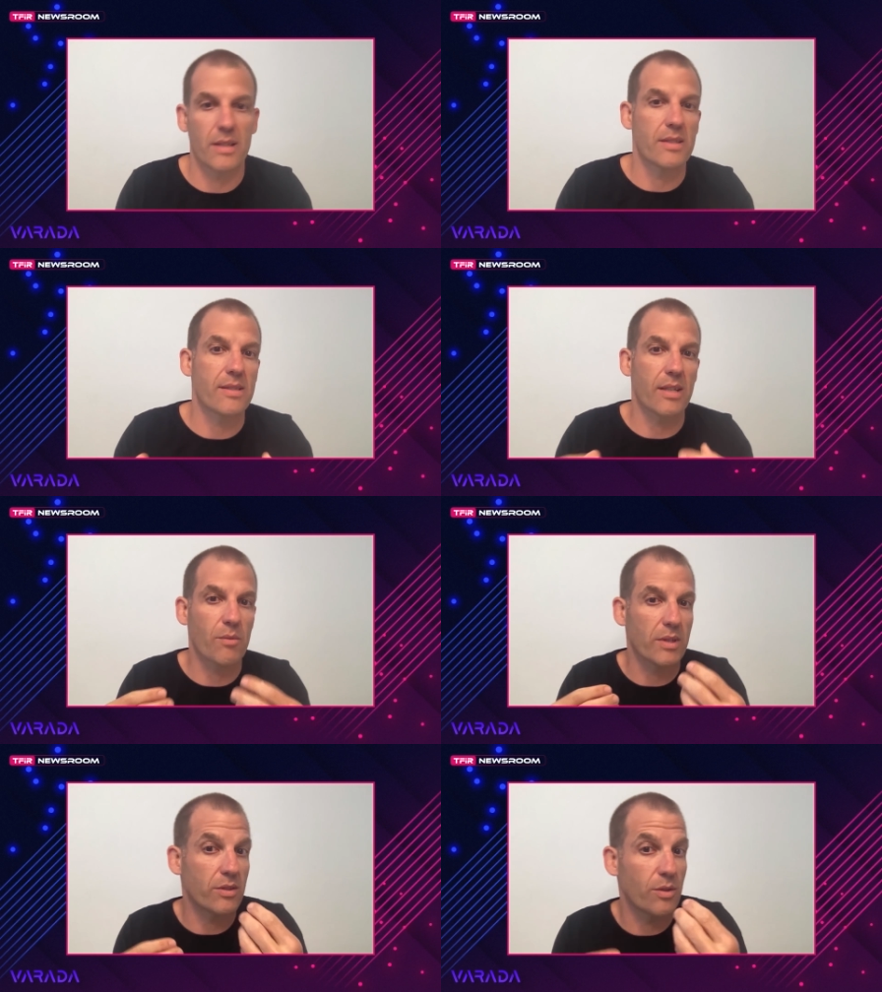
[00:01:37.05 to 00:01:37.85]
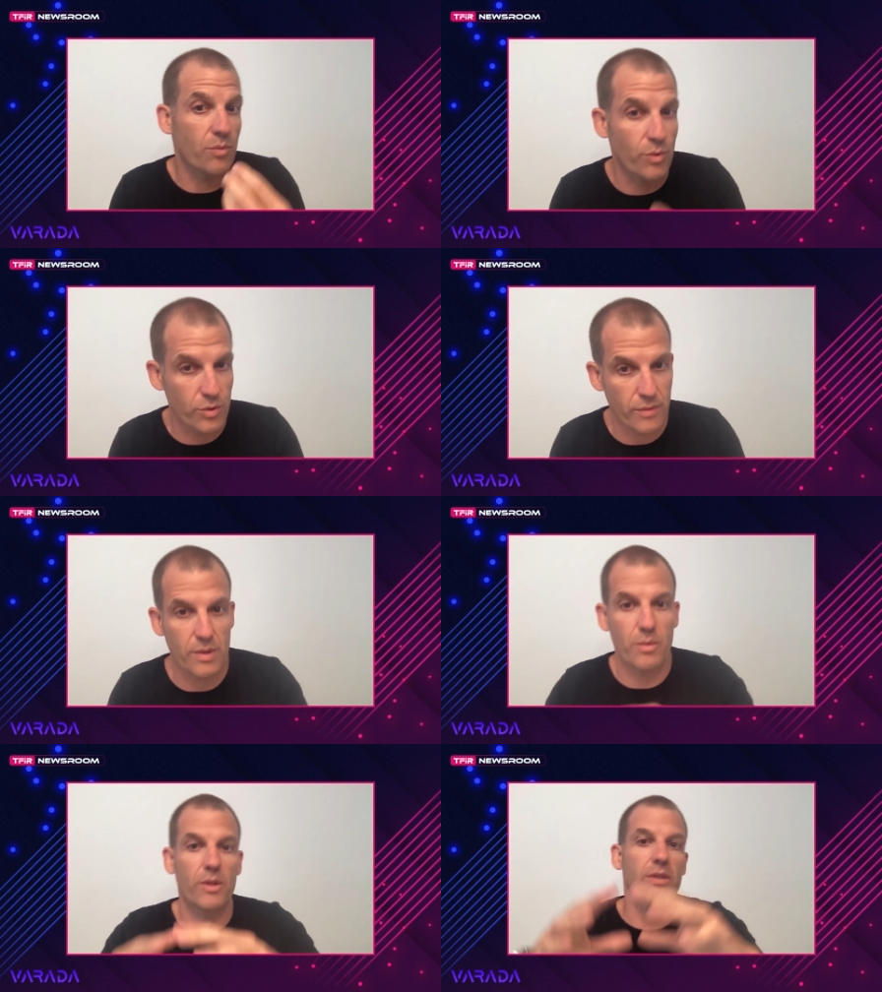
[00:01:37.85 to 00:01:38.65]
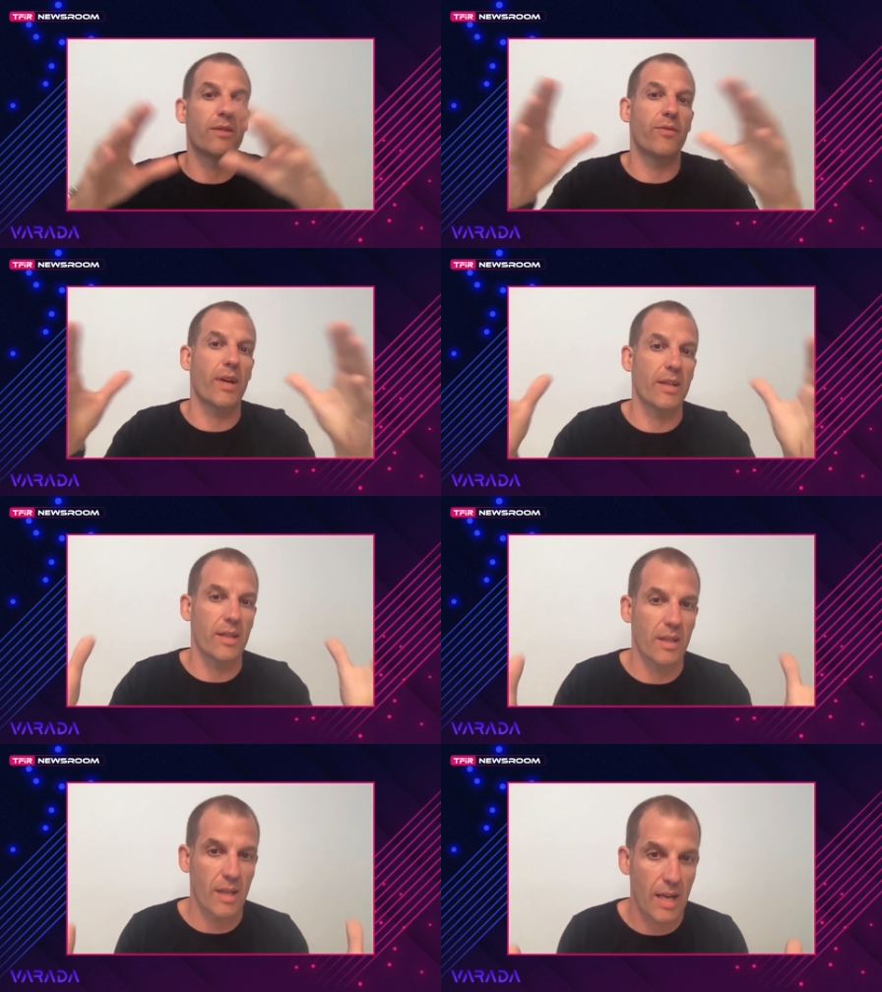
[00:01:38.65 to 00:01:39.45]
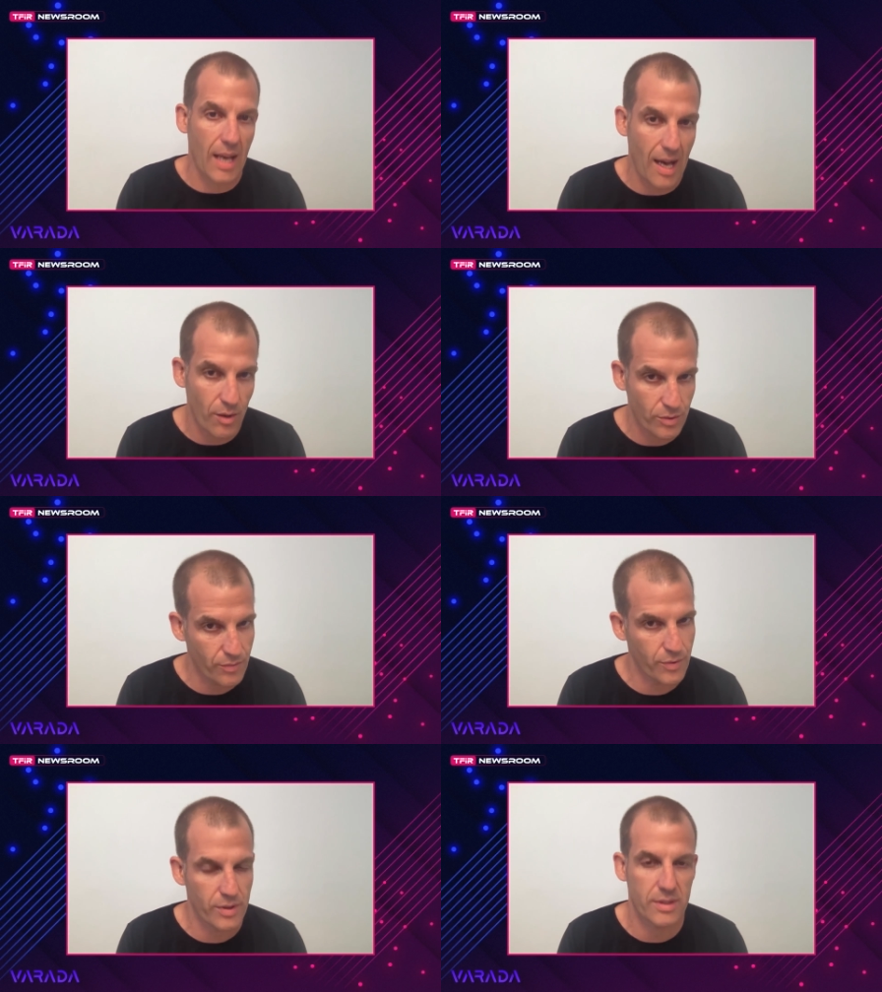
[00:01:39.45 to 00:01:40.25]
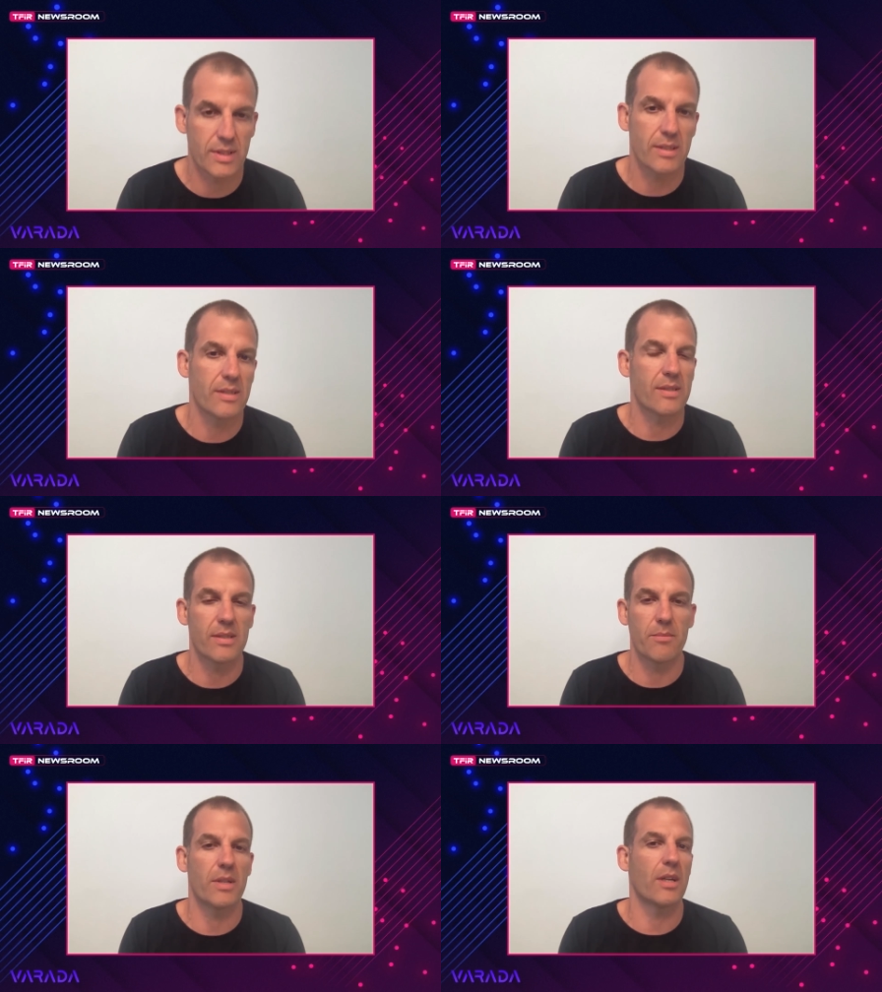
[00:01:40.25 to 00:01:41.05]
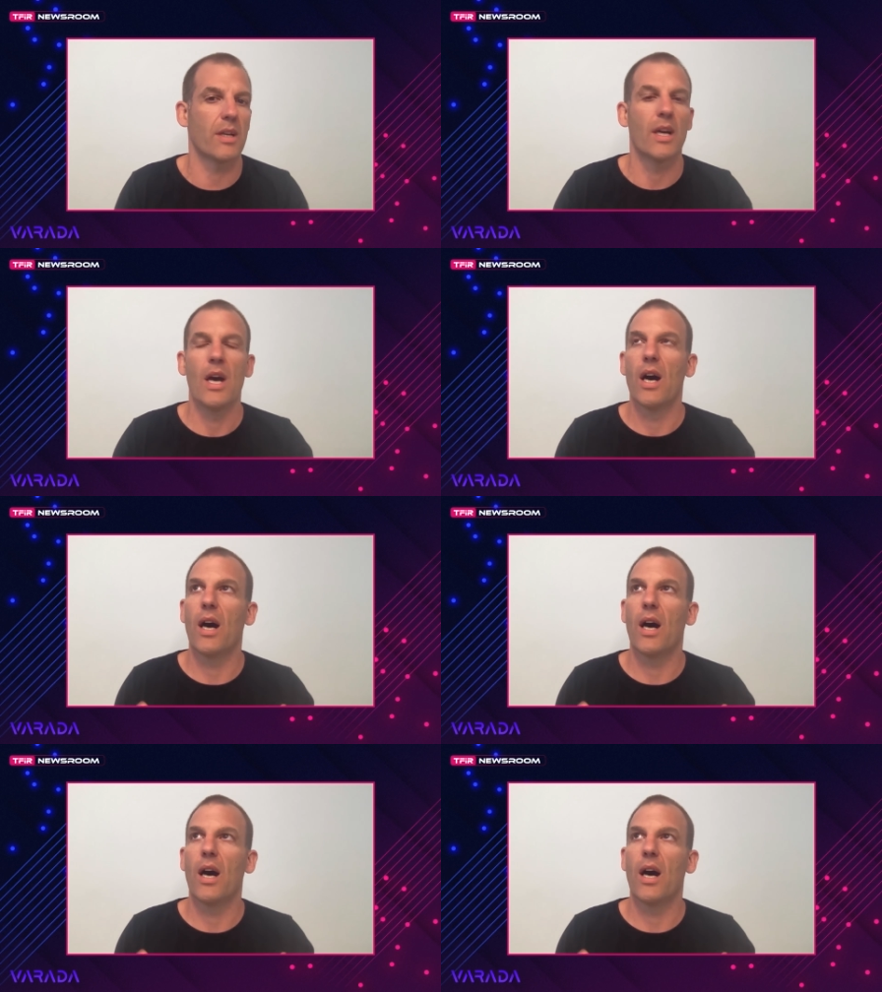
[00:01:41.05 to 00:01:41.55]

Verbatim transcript: understanding what is the root of the word and finding a cloud of words that is similar.